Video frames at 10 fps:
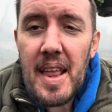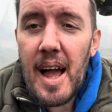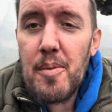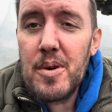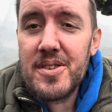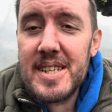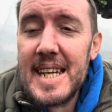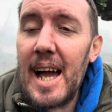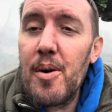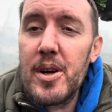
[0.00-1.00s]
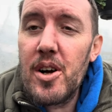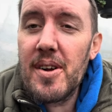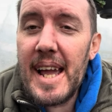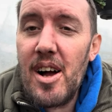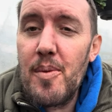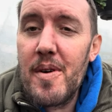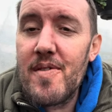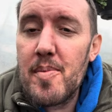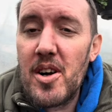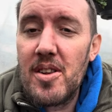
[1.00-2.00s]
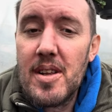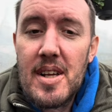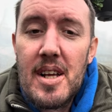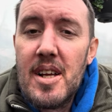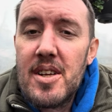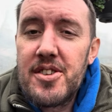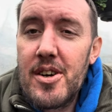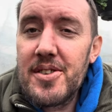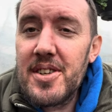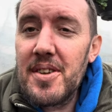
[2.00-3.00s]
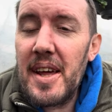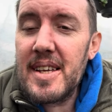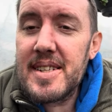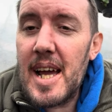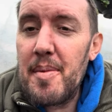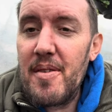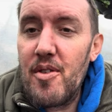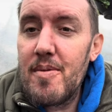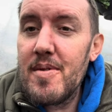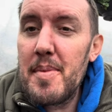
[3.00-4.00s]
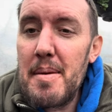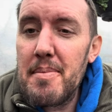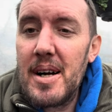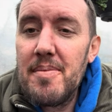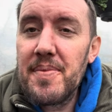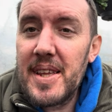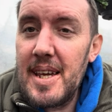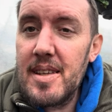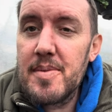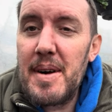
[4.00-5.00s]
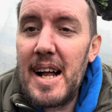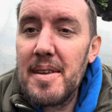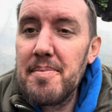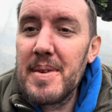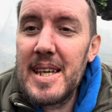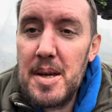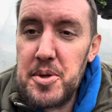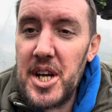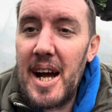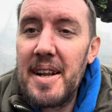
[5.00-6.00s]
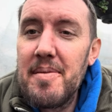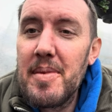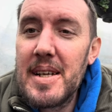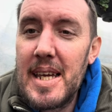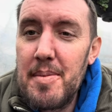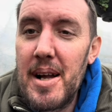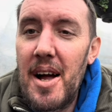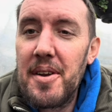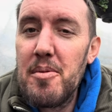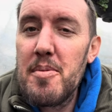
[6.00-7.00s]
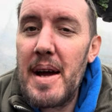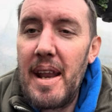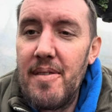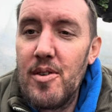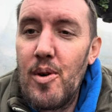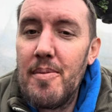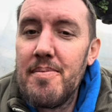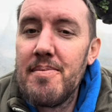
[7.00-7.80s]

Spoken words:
and we'll see how we all get on with them all. So until next time, everyone, remember, keep smiling, keep shining, and keep gardening with Ben, everyone.